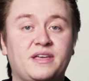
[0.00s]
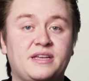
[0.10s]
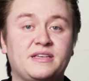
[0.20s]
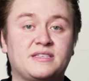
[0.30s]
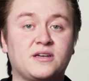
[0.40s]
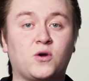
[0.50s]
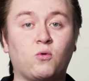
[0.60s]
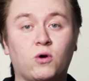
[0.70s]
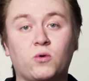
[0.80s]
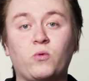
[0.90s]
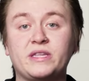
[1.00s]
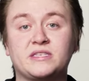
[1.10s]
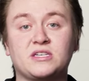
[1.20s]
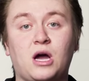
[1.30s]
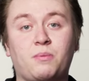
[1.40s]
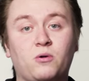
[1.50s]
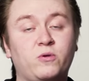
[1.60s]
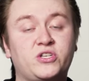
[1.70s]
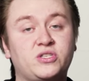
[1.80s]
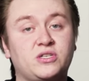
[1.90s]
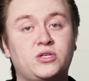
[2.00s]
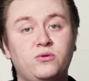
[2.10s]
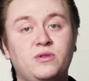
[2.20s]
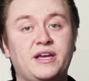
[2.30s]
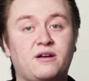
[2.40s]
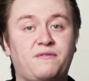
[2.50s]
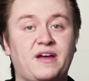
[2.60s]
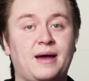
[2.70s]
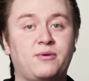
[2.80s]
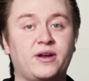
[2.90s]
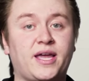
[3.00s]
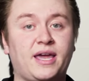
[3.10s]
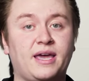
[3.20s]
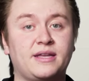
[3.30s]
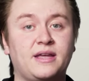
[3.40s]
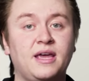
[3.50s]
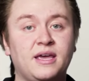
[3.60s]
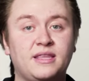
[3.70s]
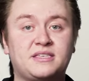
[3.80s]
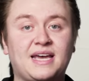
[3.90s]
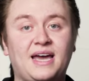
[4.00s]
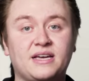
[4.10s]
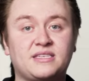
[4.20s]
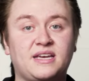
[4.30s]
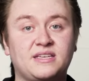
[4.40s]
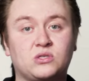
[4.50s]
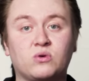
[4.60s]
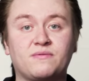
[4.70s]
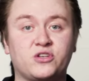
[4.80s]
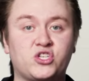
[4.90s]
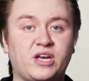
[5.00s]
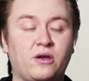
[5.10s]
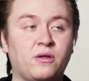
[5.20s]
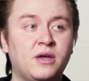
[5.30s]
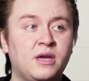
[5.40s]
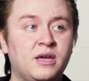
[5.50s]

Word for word: it is Gore Windstopper, which is a two layer fabric and this acts as sort of a shell.